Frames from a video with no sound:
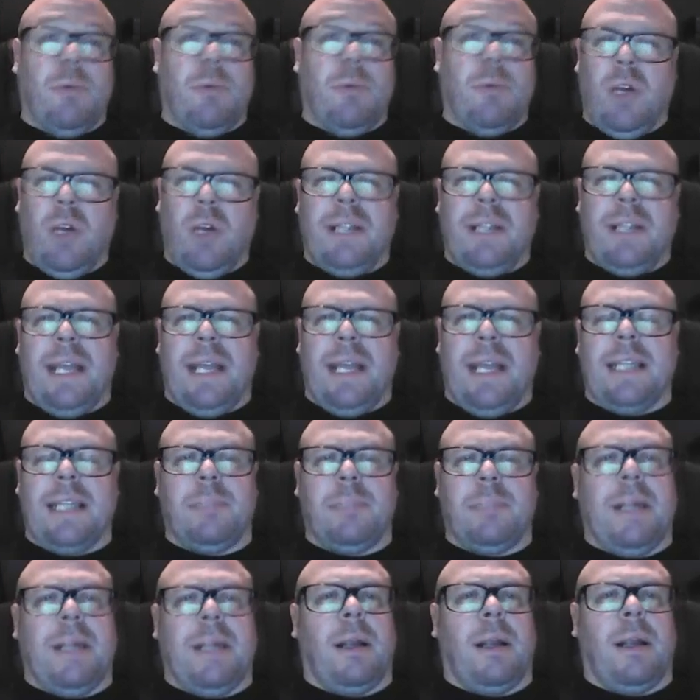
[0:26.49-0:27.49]
What a day it's
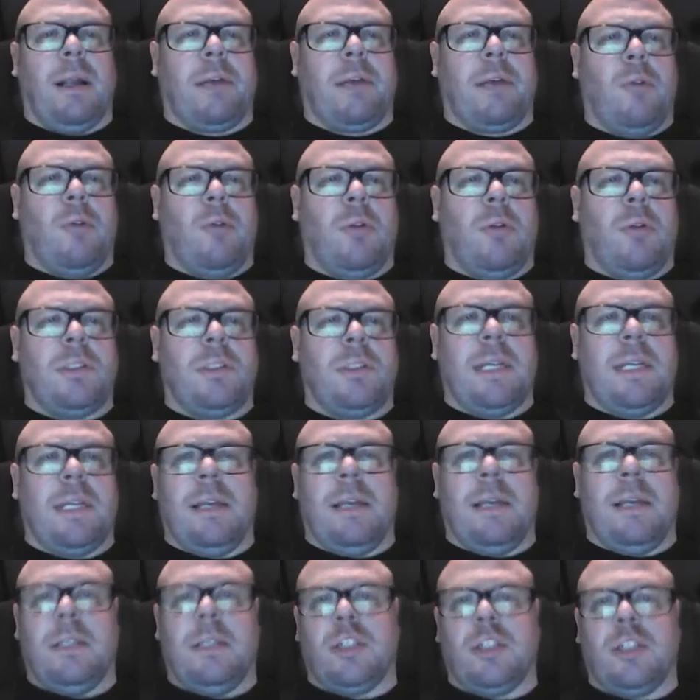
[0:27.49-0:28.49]
been across
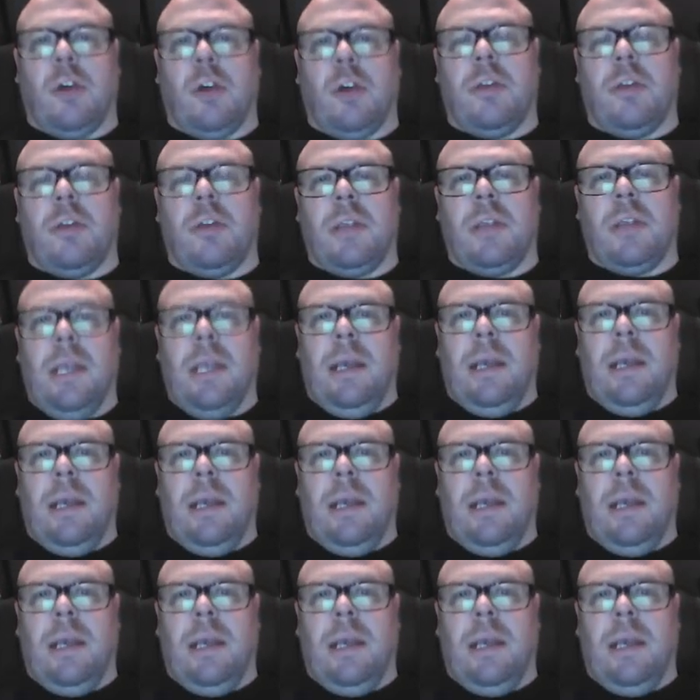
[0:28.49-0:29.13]
the south.